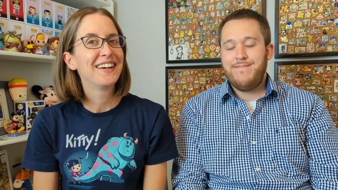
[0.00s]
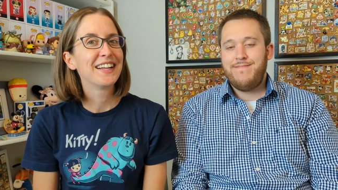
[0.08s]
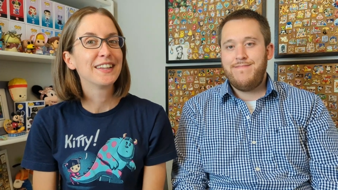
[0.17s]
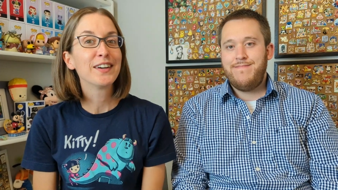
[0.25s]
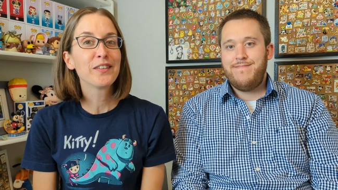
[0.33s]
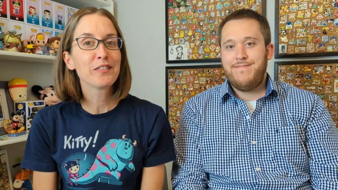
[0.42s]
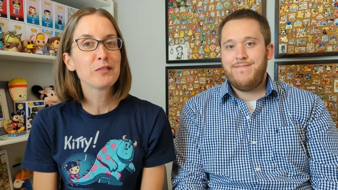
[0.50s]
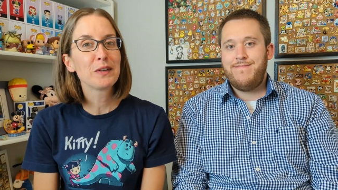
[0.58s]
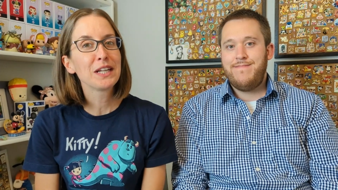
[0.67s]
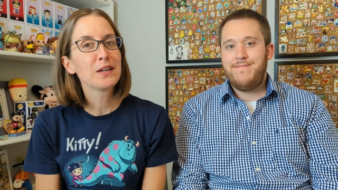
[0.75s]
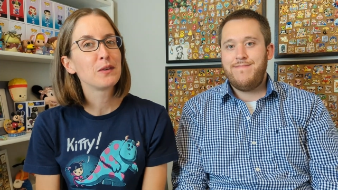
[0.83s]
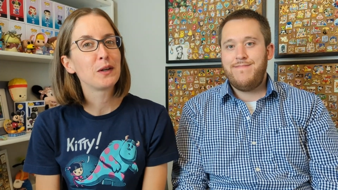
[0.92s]
Speaker 1: Hello
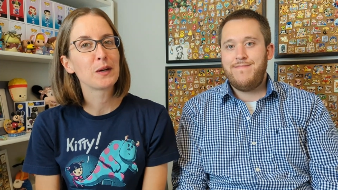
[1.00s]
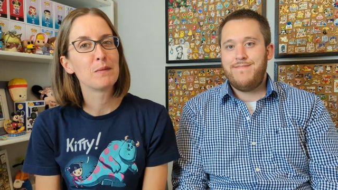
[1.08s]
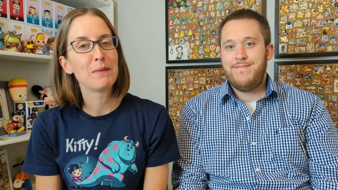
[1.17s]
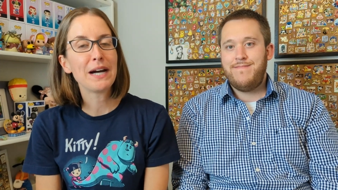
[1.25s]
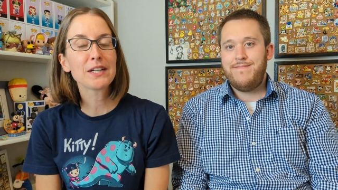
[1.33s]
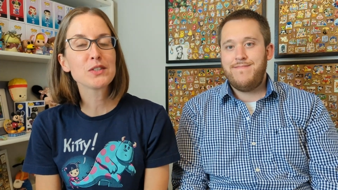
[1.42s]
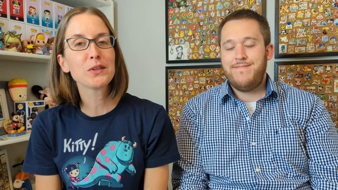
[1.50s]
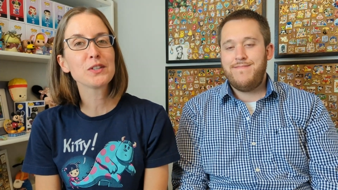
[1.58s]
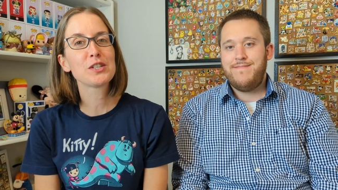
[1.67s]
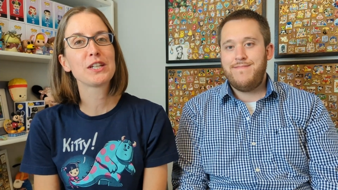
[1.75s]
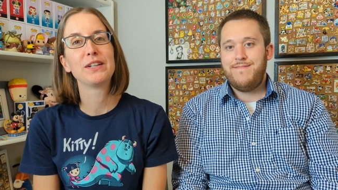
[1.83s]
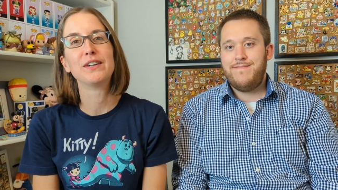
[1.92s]
everybody and welcome back to our
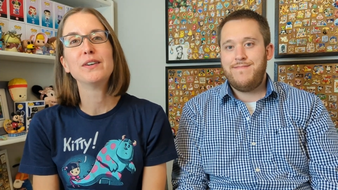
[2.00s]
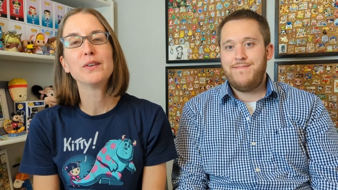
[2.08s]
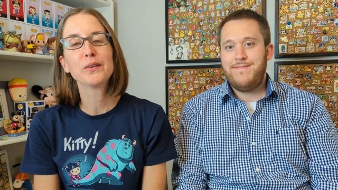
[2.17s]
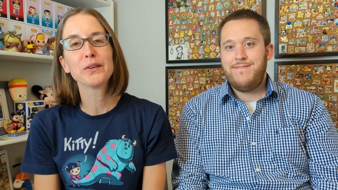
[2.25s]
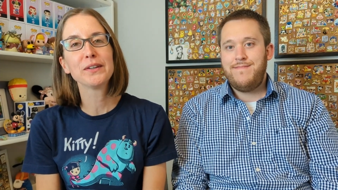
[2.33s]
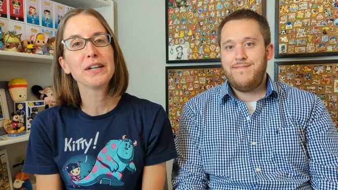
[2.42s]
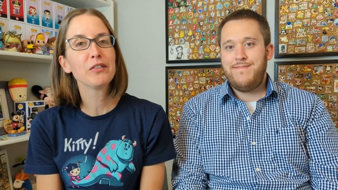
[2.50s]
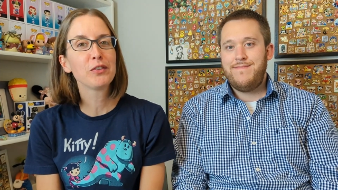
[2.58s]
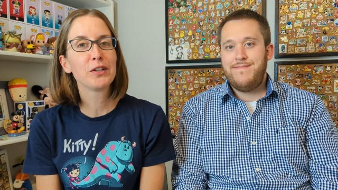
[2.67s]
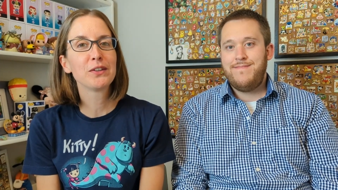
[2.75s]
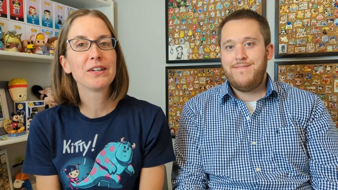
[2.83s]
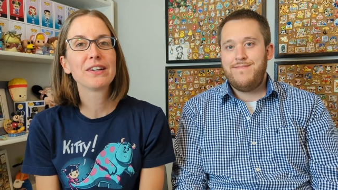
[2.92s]
channel. Or if you're
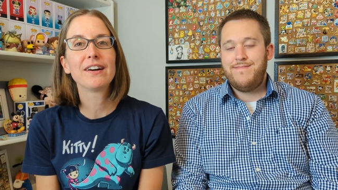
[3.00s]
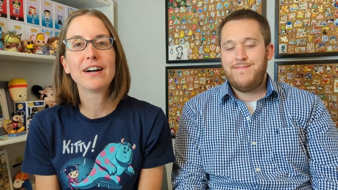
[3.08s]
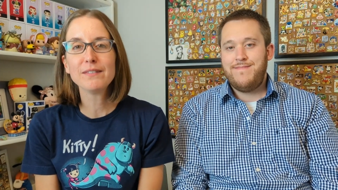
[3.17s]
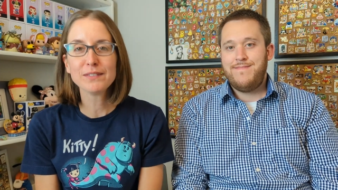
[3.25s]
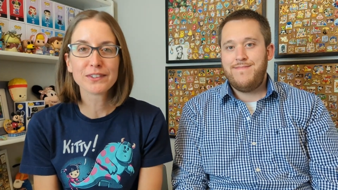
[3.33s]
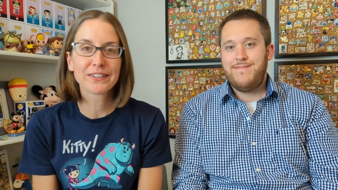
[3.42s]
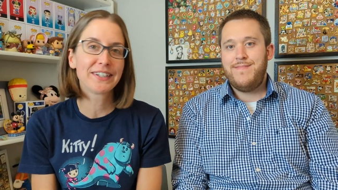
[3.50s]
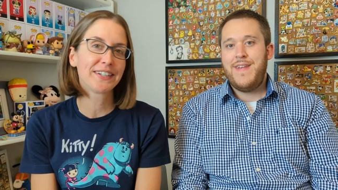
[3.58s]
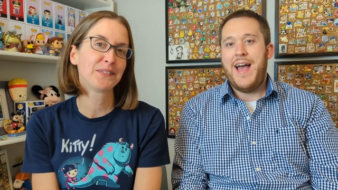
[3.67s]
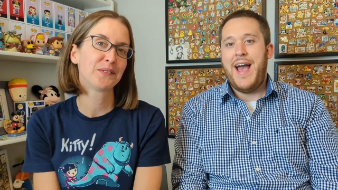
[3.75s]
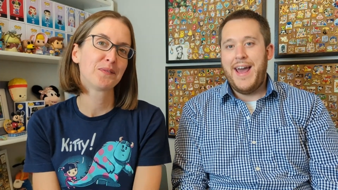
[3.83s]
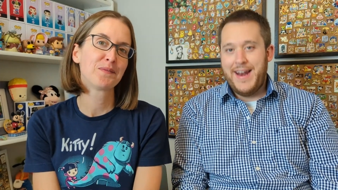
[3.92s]
new here, I'm
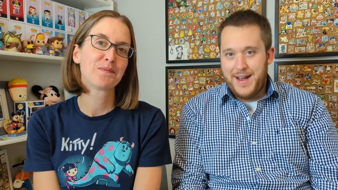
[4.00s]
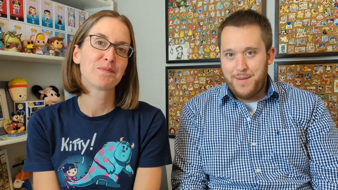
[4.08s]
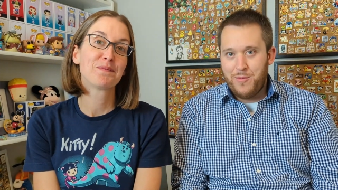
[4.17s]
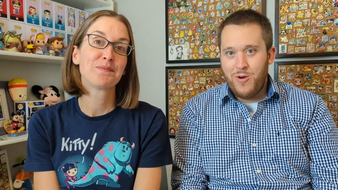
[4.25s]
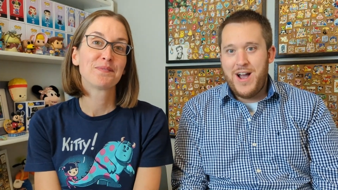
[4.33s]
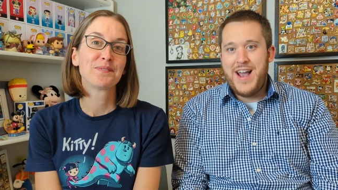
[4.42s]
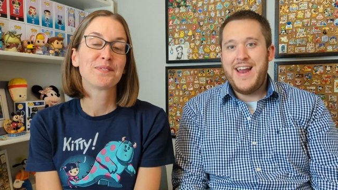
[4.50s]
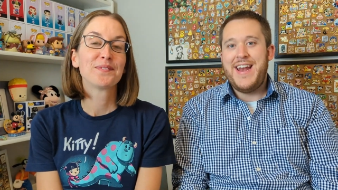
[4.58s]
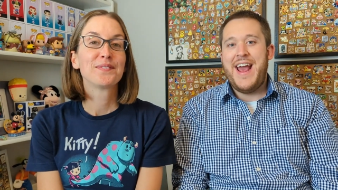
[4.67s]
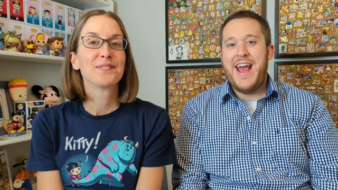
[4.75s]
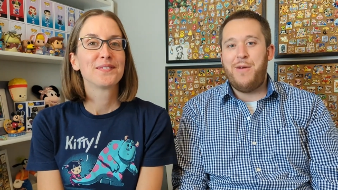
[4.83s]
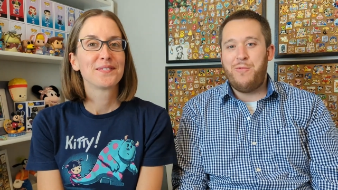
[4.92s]
Laura.
Speaker 2: And I'm Ryan
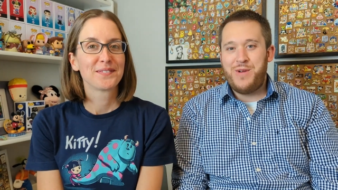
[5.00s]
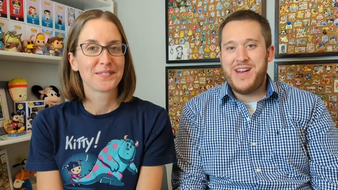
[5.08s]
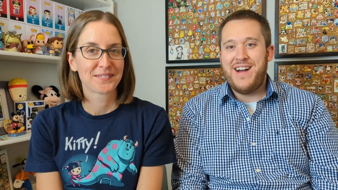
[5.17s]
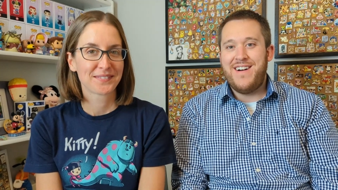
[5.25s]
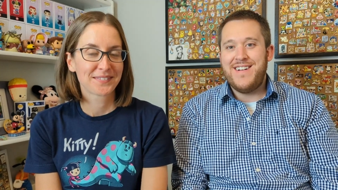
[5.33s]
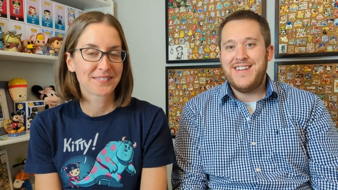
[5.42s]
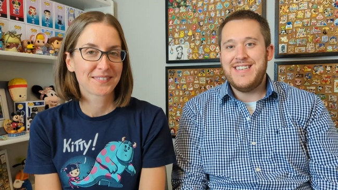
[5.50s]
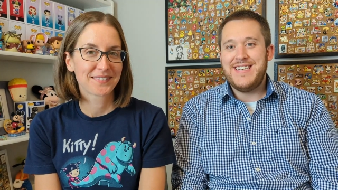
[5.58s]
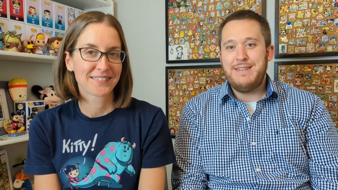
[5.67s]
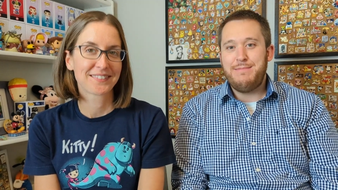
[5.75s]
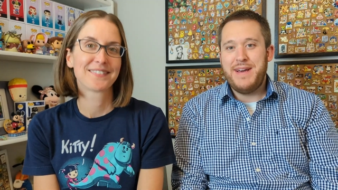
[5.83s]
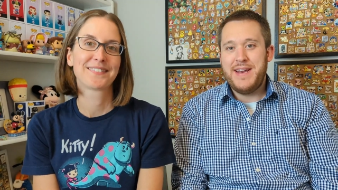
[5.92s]
and we are
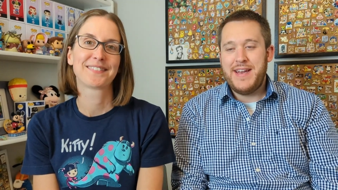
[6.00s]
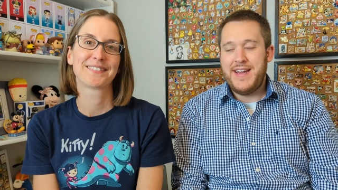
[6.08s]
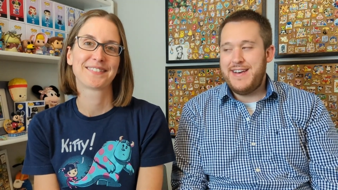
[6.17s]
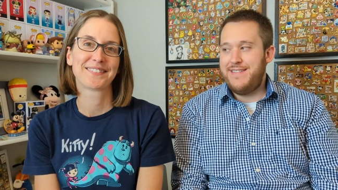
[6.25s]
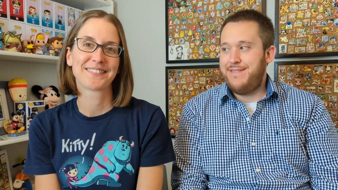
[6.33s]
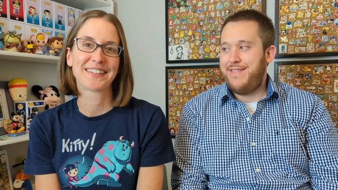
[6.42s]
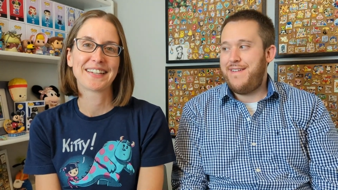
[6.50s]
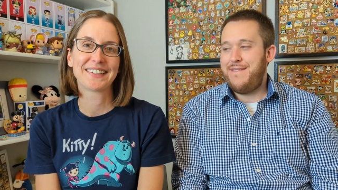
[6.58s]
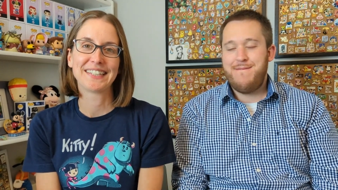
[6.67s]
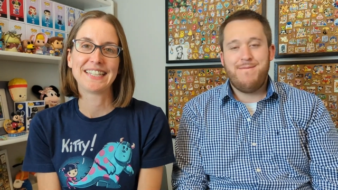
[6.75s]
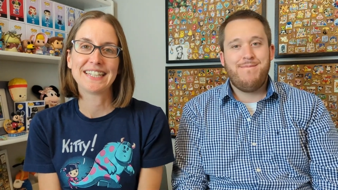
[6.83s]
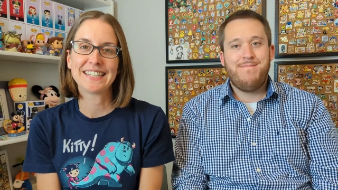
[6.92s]
Disney Pin Love.
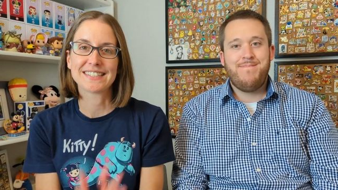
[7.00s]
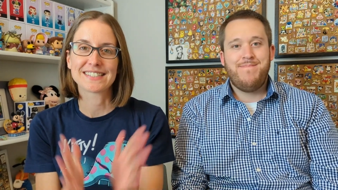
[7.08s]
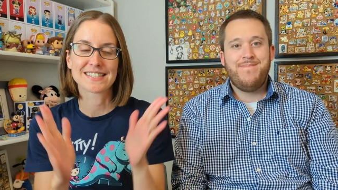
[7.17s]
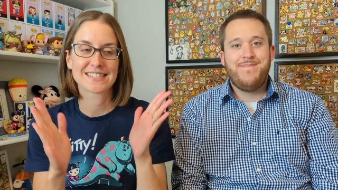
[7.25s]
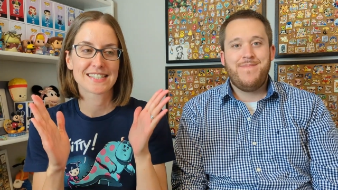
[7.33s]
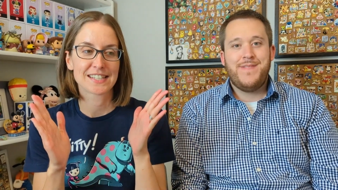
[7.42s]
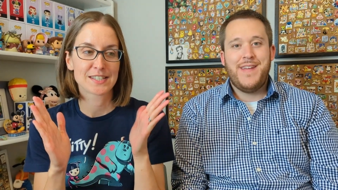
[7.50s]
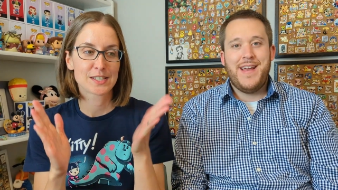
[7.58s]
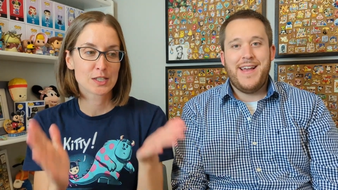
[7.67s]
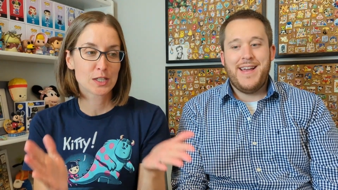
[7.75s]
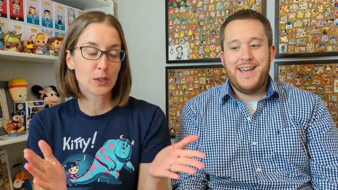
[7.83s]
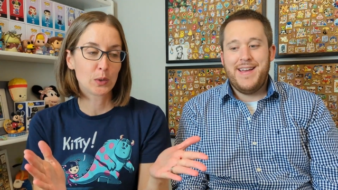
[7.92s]
Speaker 1: Yes.
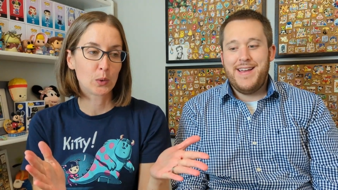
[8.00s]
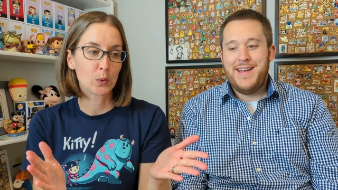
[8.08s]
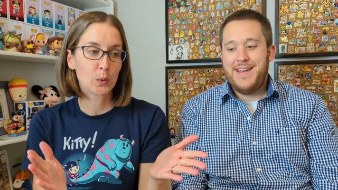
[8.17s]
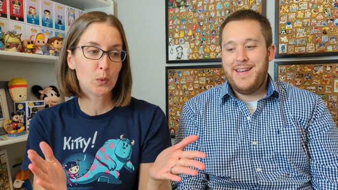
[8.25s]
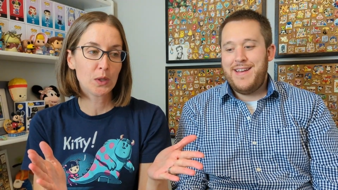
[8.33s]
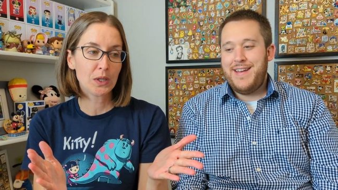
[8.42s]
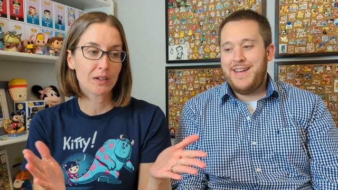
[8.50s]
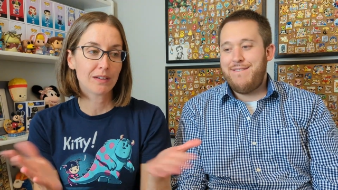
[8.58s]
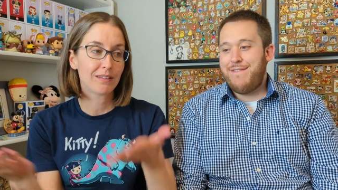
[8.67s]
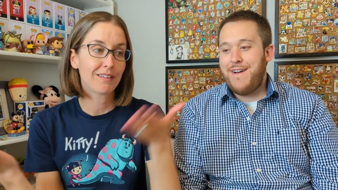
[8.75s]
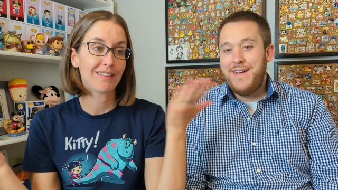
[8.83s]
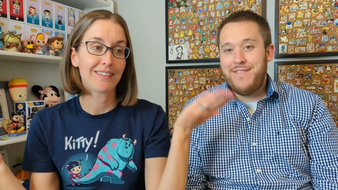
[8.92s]
So...
Speaker 2: In
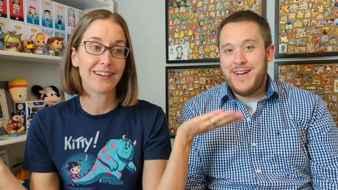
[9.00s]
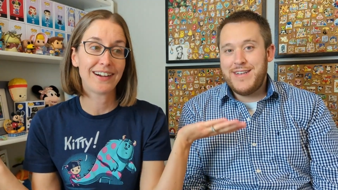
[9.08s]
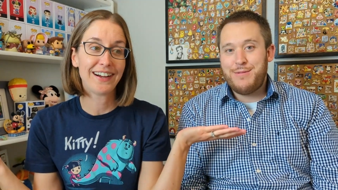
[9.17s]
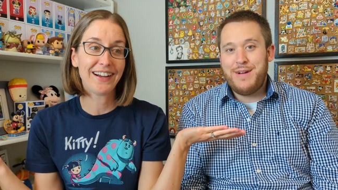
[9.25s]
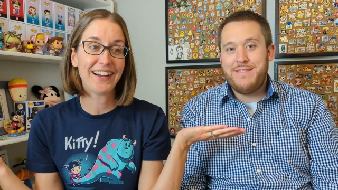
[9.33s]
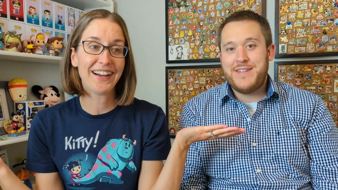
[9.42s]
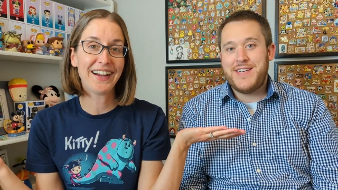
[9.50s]
front of us we have